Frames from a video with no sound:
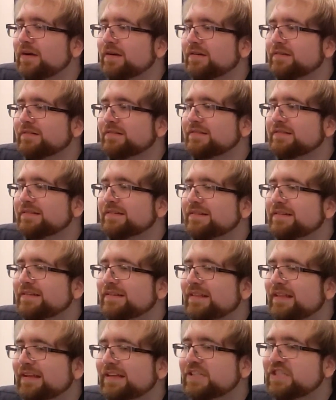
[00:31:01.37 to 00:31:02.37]
where
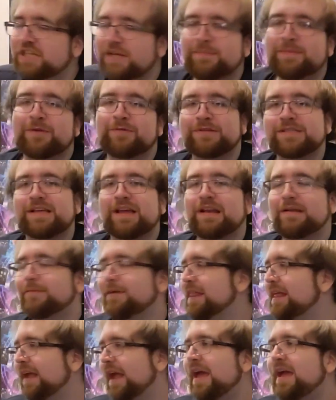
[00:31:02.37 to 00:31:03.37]
like Jimmy was gonna
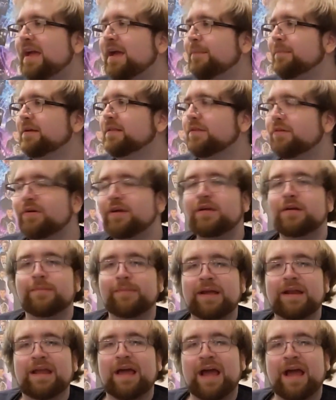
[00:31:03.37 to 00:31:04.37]
be like, "Hey, I'm a lawyer.
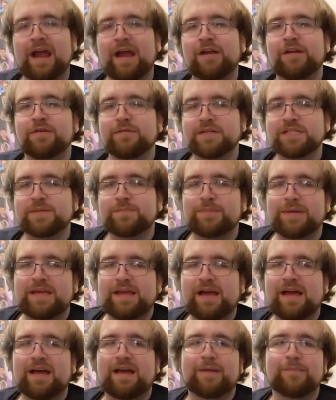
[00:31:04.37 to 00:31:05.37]
I'm gonna hire you as a
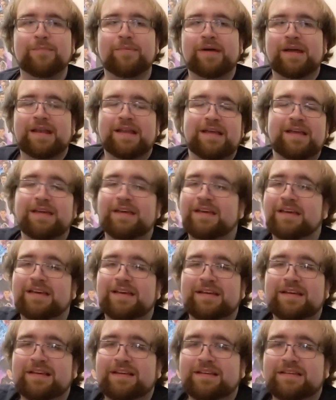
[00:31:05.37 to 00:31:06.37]
PI." But
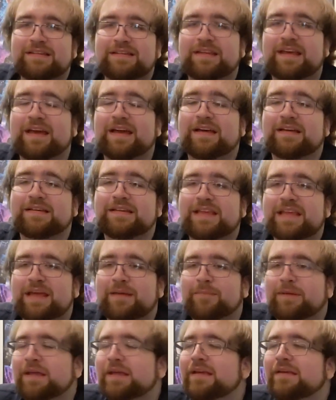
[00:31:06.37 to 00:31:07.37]
yeah,
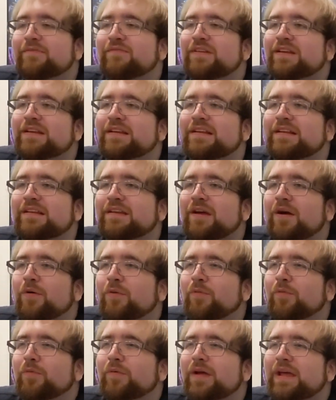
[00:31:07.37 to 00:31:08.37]
I mean, even you
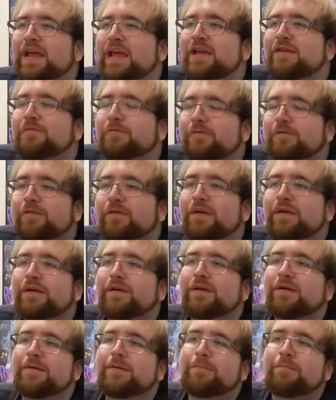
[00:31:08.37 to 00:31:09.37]
know, if
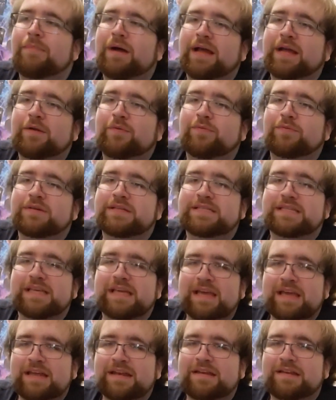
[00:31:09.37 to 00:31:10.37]
Mike was
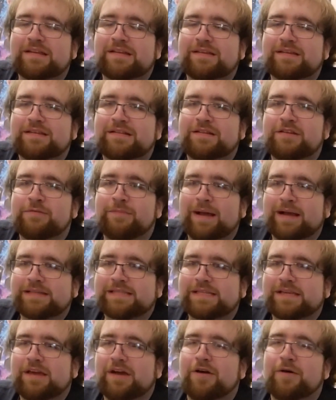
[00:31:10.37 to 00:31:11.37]
in New
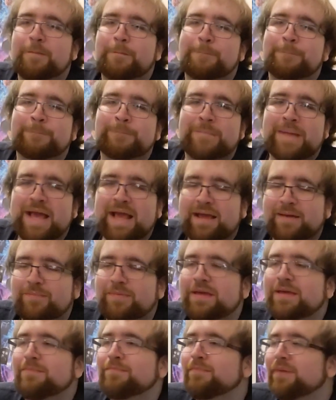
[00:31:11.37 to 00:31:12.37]
Mexico,
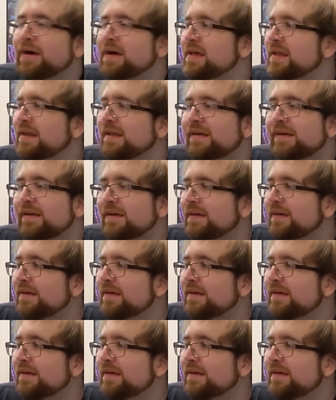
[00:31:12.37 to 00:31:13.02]
maybe, but